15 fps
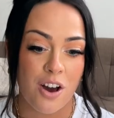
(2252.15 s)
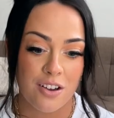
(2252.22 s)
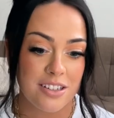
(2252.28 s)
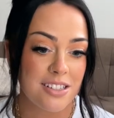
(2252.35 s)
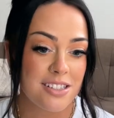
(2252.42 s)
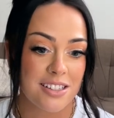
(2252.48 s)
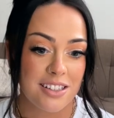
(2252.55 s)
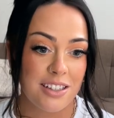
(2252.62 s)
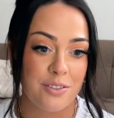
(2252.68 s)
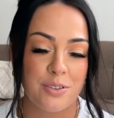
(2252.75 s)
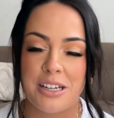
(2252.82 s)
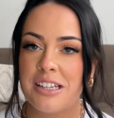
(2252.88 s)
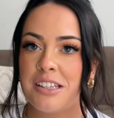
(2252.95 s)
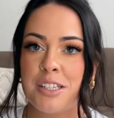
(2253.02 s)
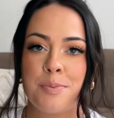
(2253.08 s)
Honestly,
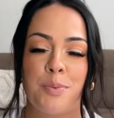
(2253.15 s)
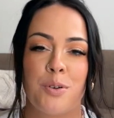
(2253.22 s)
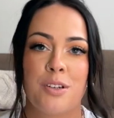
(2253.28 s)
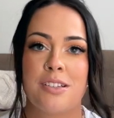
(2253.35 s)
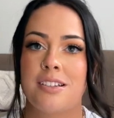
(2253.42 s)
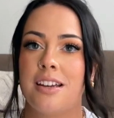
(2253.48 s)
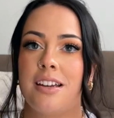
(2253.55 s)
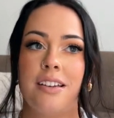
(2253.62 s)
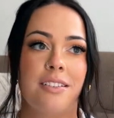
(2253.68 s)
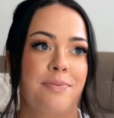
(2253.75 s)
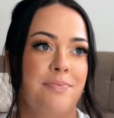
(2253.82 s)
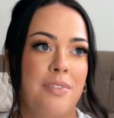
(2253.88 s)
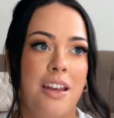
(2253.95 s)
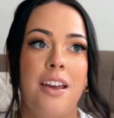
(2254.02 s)
reading this book is like